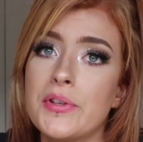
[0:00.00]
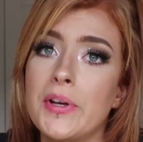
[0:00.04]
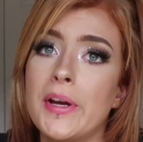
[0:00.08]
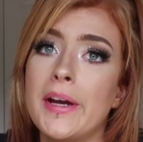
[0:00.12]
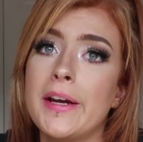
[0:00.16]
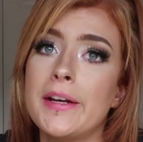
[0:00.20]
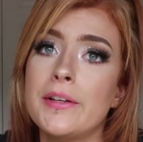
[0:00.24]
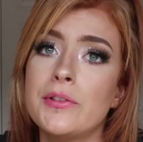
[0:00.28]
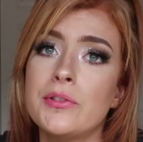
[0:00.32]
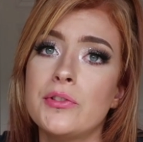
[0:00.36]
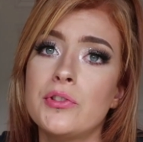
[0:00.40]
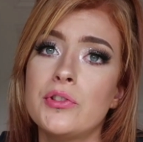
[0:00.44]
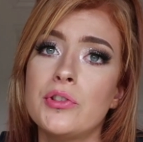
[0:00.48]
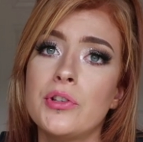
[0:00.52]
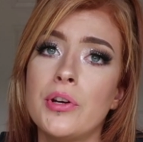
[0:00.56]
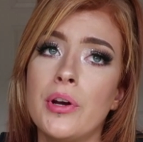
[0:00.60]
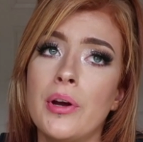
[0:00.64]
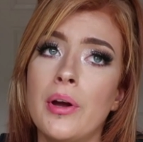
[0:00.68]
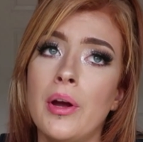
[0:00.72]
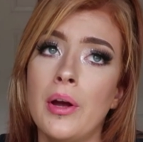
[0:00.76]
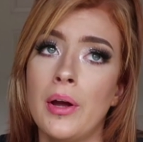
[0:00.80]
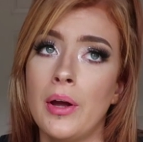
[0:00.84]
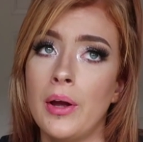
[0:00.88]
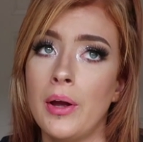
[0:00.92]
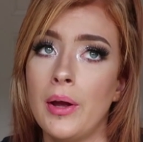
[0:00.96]
to change
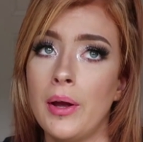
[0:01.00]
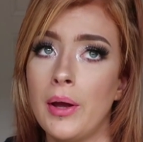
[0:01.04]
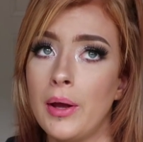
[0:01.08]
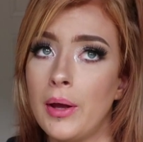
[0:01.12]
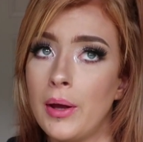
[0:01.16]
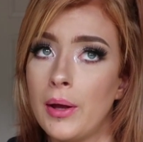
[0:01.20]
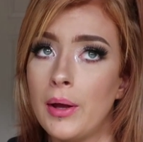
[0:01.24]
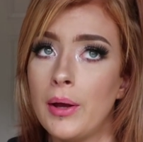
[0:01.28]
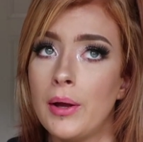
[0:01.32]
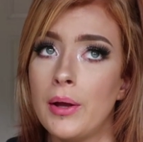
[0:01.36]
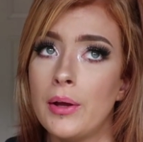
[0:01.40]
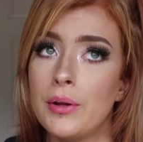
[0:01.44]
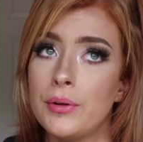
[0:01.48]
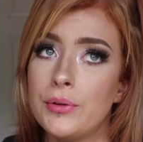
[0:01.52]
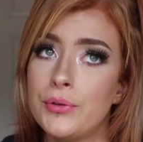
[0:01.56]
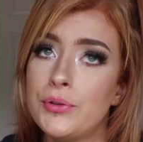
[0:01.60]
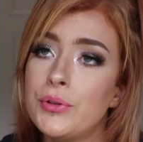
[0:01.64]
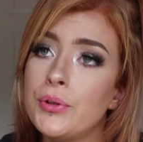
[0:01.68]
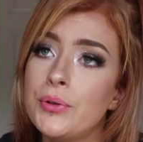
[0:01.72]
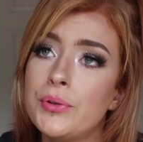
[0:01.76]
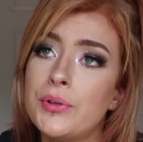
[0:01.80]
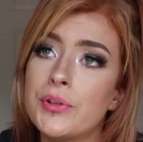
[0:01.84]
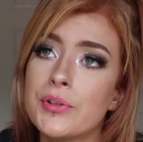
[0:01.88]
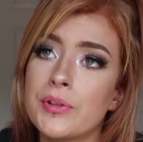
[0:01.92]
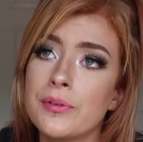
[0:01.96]

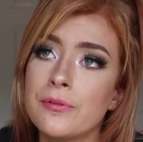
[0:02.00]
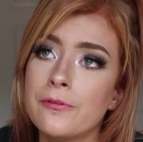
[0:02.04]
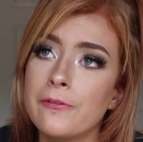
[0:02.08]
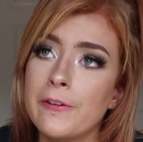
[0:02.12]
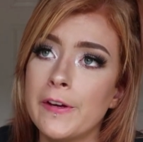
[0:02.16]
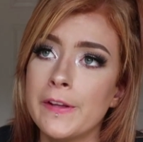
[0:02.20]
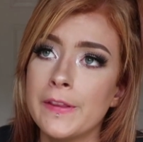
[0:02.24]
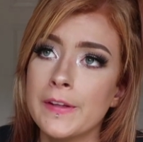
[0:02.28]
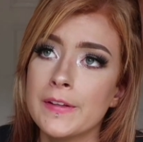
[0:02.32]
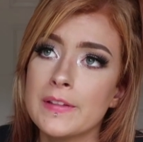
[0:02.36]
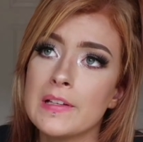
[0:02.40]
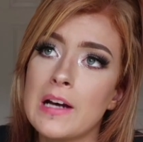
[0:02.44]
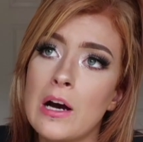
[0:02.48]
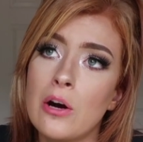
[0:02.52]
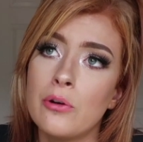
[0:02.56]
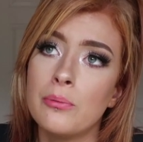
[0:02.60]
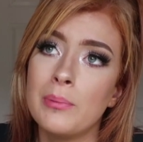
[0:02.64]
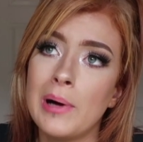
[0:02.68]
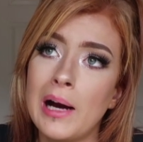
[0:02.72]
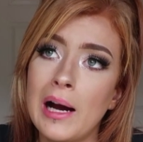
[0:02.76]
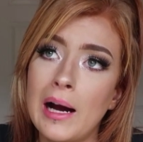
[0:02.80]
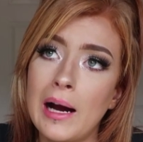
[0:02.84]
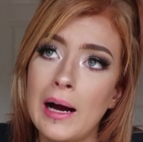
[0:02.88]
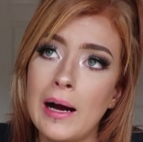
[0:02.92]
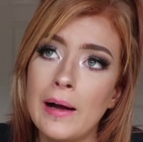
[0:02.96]
due to something that's out
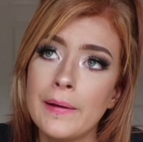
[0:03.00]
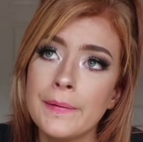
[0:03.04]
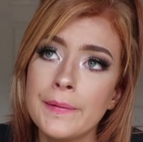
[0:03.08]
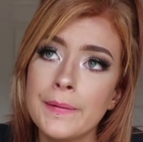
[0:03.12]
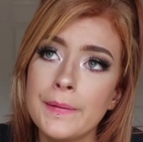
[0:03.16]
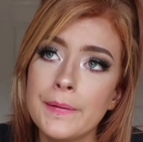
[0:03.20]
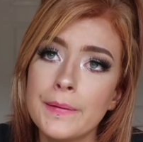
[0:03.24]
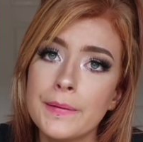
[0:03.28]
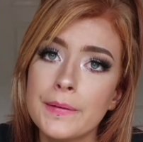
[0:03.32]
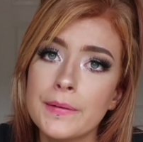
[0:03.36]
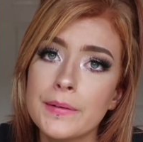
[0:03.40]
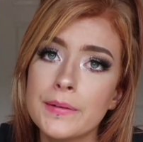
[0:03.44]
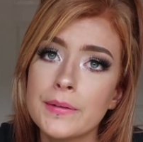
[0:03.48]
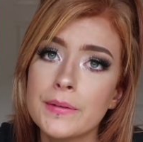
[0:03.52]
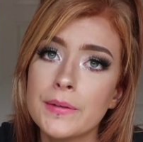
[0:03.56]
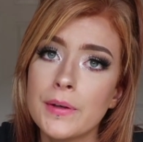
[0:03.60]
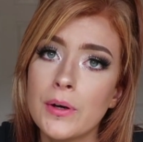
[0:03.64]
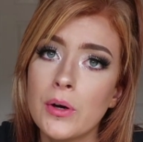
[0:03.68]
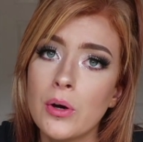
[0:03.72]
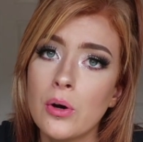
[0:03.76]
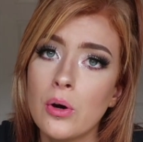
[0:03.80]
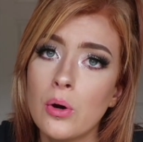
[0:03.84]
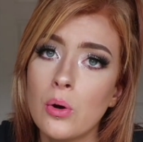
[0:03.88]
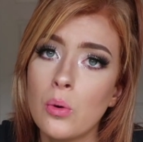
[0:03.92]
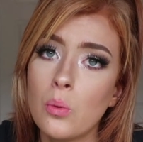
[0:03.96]
of my hands.
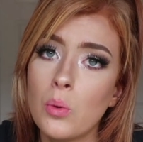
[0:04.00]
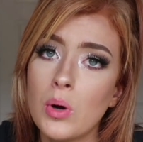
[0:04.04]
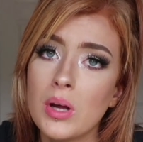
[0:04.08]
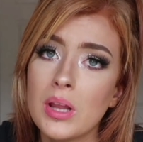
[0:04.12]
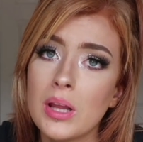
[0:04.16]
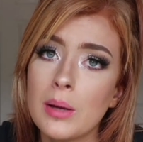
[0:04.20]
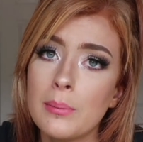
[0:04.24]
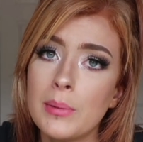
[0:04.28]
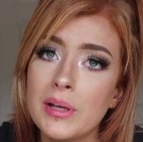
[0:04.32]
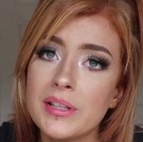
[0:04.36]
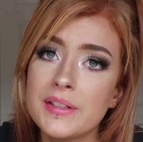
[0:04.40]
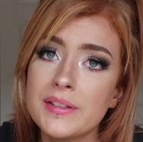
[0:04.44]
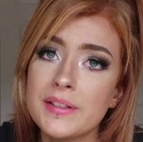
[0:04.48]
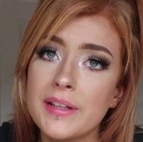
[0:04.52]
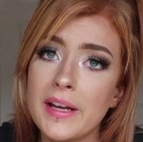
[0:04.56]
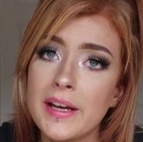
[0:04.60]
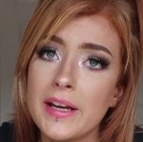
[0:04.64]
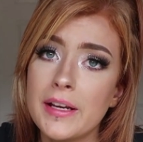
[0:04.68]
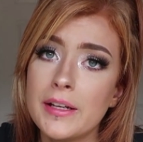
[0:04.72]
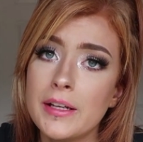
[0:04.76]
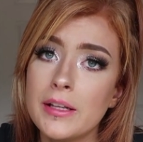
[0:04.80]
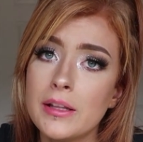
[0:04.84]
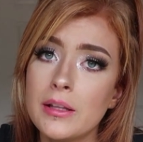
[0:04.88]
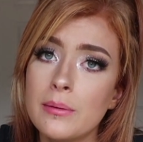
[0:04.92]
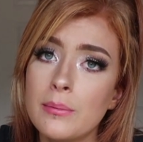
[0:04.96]
So will I be
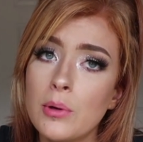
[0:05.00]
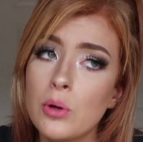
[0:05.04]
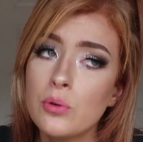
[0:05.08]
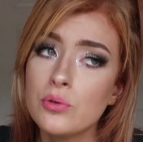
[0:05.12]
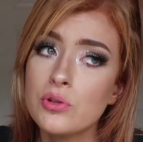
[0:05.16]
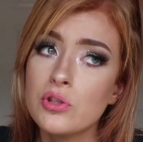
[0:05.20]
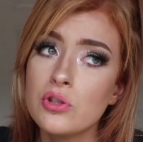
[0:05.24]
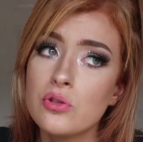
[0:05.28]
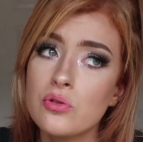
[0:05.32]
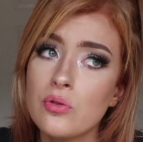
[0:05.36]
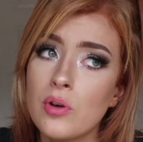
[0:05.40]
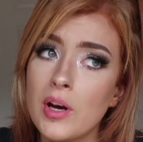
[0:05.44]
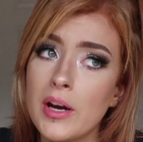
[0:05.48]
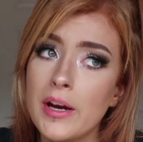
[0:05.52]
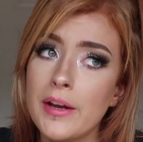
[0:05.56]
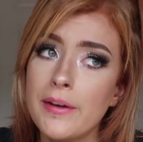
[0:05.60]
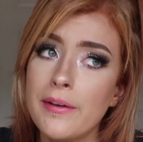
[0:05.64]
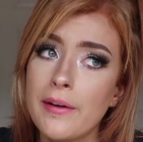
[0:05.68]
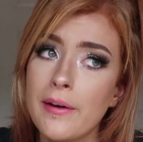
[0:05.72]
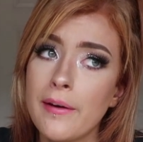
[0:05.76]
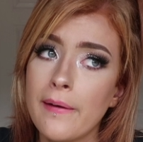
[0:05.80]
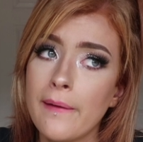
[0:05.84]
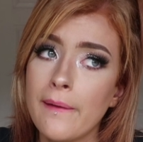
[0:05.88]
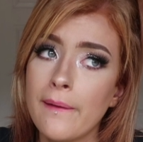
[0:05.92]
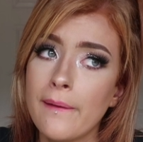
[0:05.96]
staying in the motor
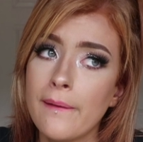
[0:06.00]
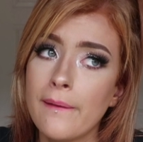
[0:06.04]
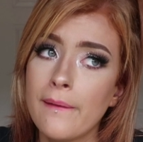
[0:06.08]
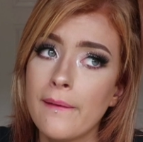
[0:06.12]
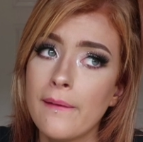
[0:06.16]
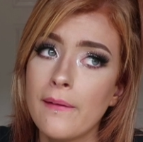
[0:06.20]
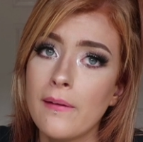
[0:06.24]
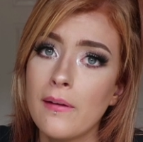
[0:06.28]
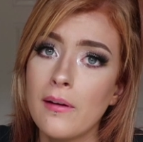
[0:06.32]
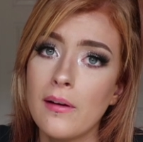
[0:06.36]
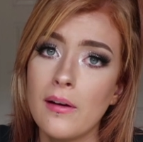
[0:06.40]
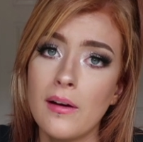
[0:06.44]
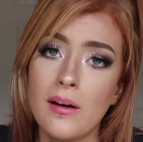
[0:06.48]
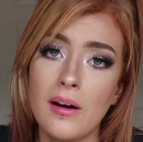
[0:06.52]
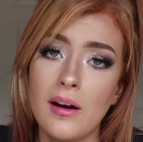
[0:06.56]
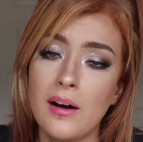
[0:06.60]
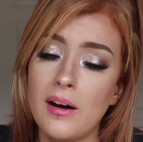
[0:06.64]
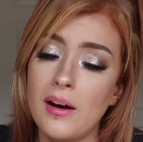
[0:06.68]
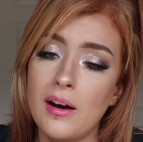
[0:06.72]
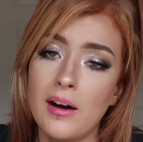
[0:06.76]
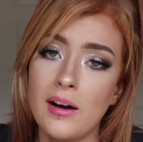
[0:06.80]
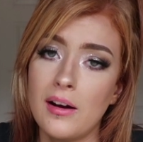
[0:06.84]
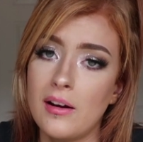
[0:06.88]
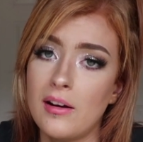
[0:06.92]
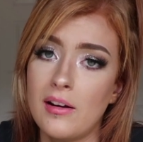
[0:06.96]
trade?
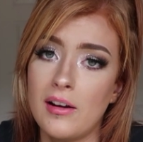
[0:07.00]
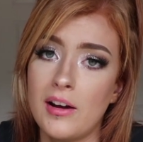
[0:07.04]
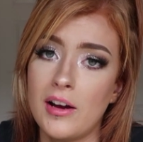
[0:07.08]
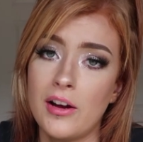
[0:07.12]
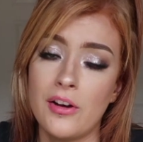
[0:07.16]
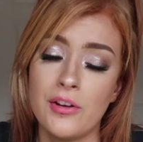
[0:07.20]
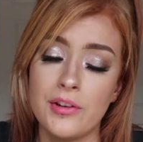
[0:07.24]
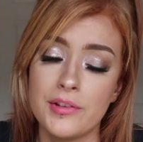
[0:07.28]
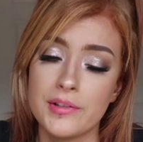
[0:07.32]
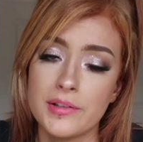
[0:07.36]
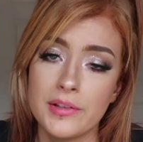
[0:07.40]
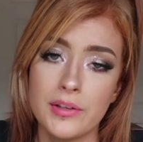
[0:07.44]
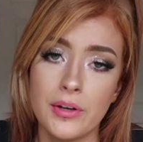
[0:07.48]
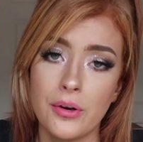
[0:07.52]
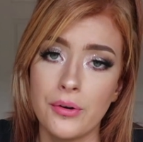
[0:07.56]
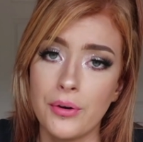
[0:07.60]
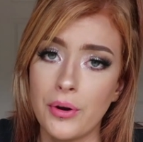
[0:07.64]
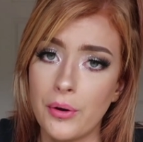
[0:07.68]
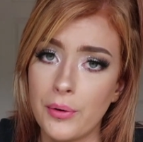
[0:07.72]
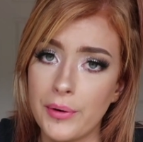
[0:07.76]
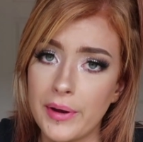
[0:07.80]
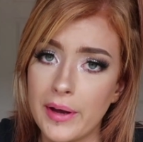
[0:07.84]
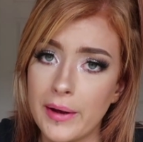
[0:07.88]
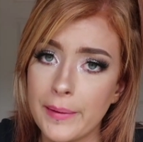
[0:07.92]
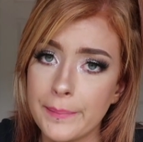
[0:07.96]
I honestly don't
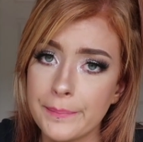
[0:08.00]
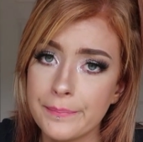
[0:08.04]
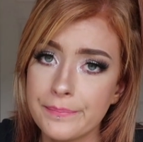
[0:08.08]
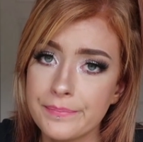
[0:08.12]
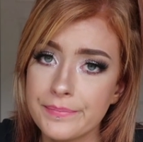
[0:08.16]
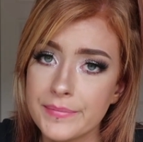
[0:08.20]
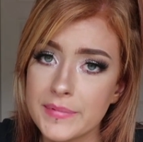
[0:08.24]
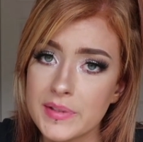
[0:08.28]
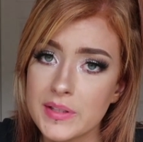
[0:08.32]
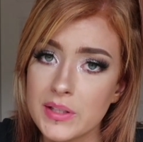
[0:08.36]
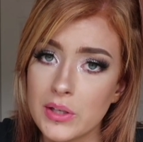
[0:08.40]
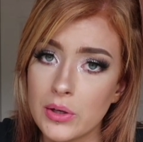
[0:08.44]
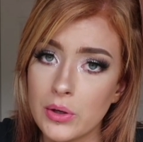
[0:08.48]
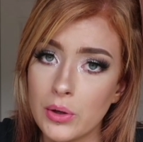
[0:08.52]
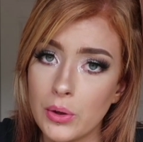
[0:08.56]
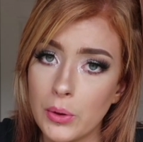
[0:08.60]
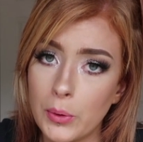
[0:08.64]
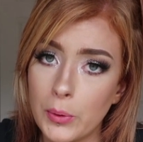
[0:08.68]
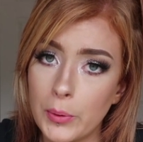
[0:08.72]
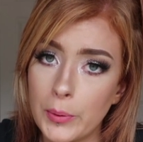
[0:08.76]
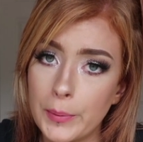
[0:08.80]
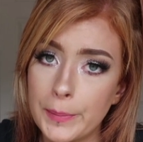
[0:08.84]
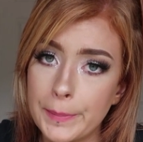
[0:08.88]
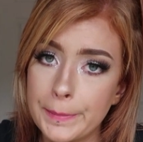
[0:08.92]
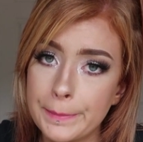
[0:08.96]
know yet.
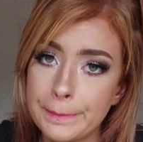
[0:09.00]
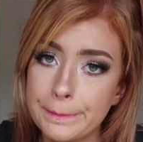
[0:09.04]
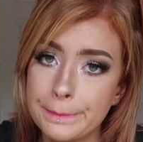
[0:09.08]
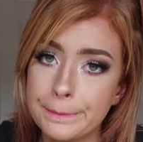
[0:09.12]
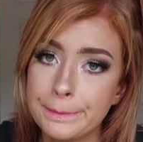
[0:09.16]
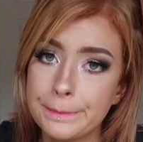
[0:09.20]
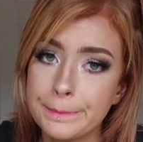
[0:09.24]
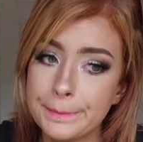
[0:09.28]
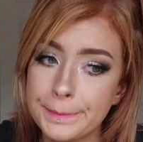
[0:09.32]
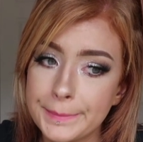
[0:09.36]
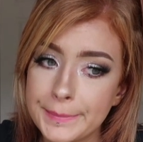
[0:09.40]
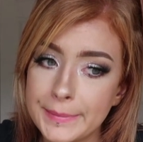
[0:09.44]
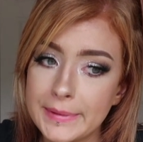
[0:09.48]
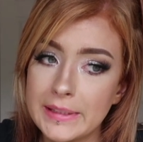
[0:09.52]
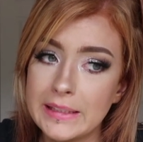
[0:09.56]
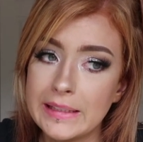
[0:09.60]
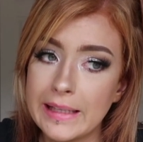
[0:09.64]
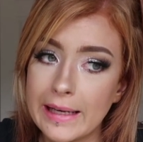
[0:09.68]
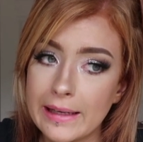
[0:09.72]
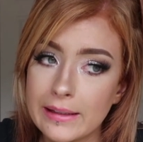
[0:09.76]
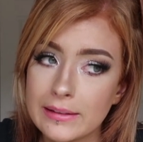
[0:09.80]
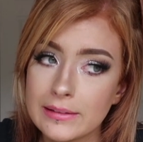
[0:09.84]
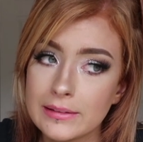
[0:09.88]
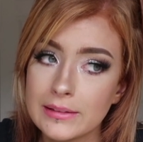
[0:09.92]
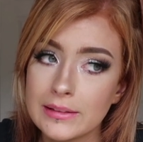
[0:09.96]
So
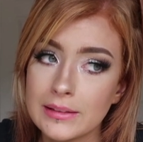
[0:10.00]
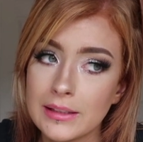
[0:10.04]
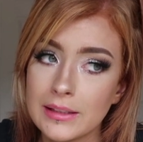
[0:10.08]
yeah,